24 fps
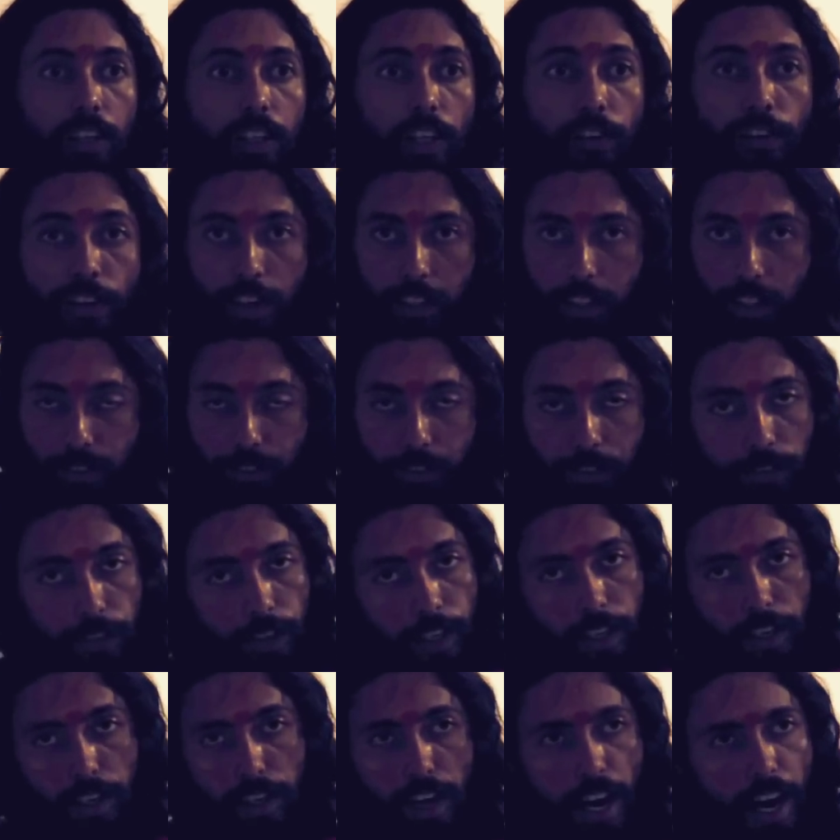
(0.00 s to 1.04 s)
effective
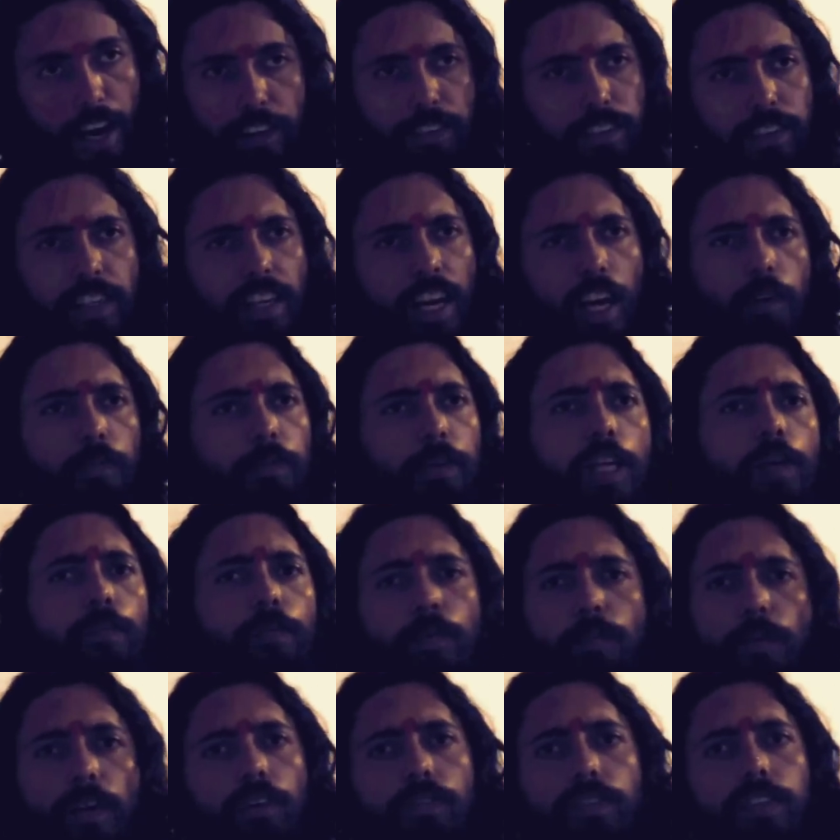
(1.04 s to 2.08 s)
way. And there are many
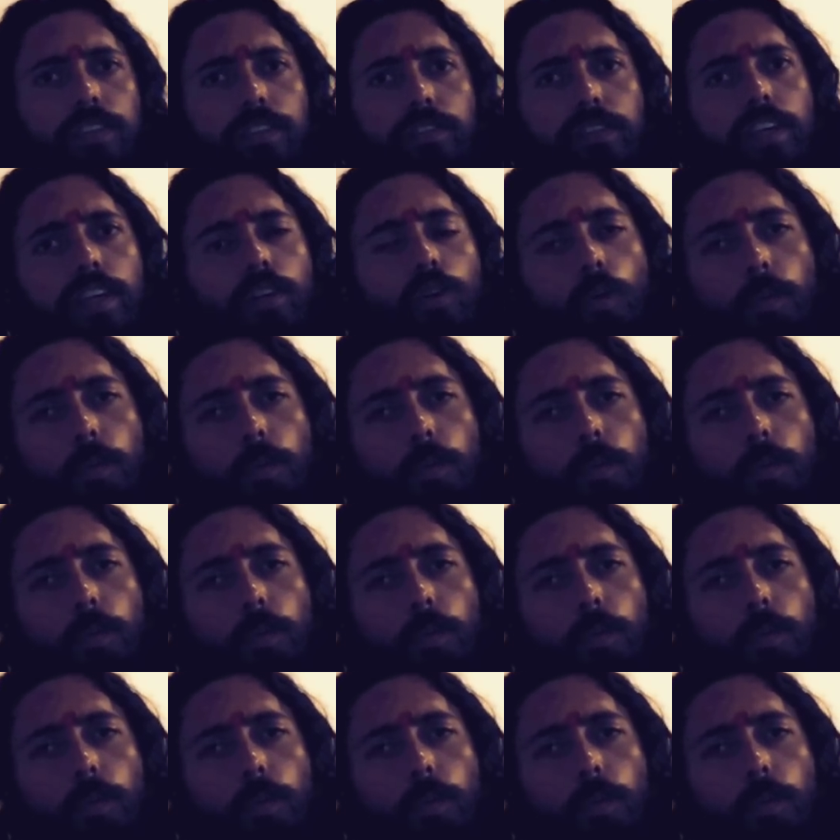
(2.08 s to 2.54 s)
people with their